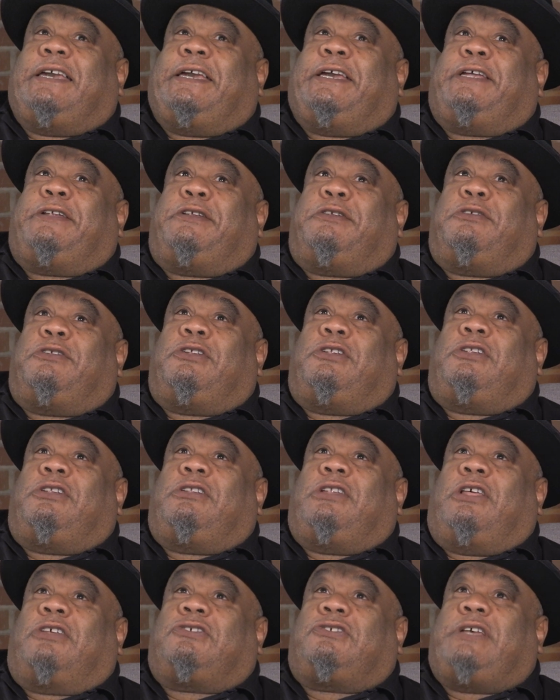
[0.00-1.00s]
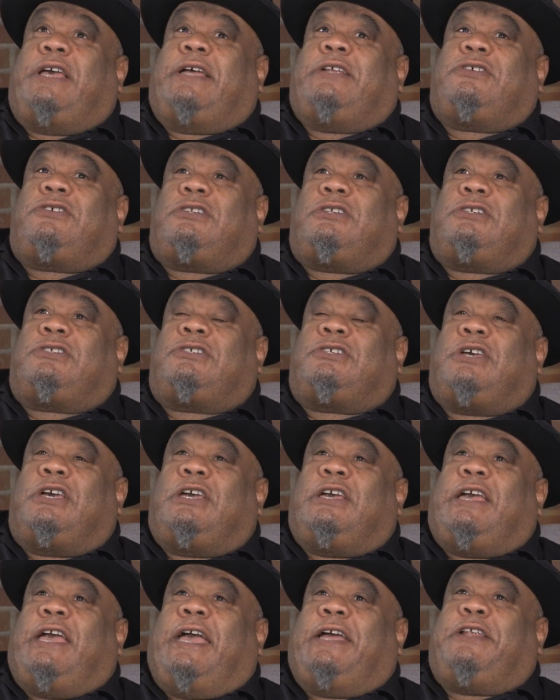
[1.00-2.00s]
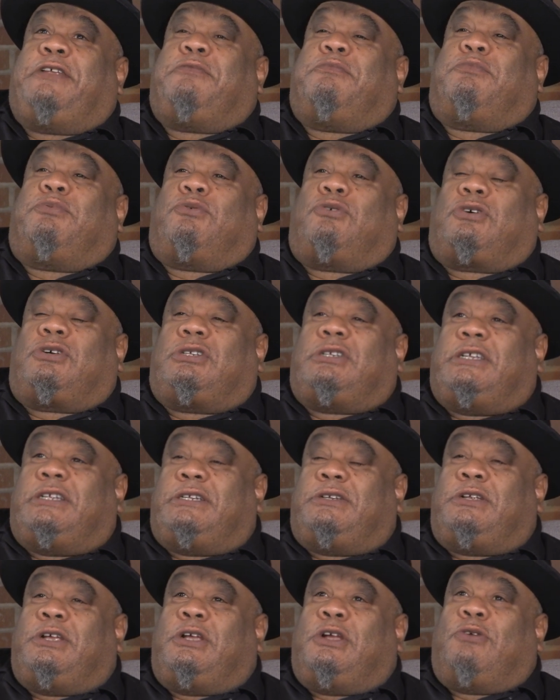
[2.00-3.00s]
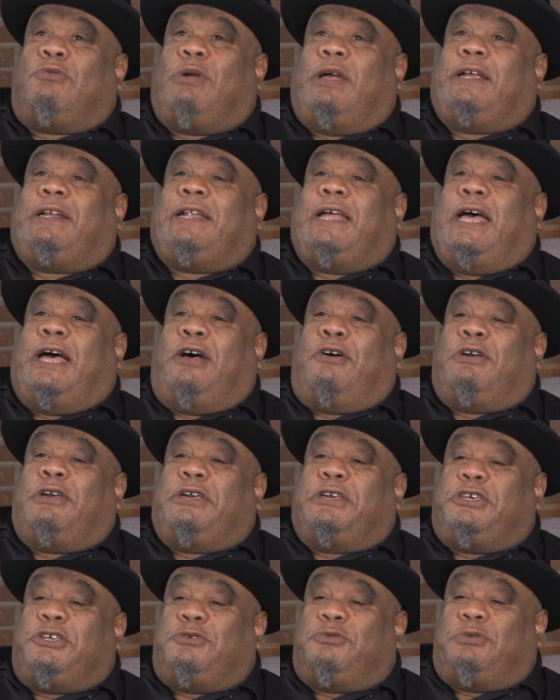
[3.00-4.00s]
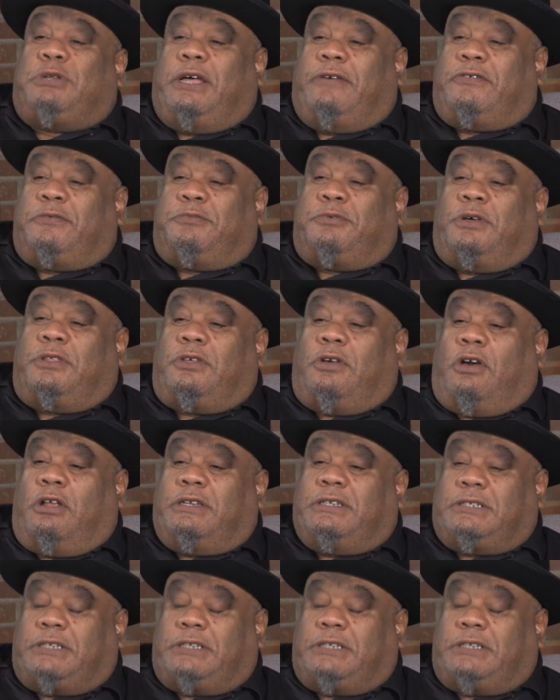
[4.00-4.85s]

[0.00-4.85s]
in Los Angeles and in Brooklyn right now. You will have a brother on a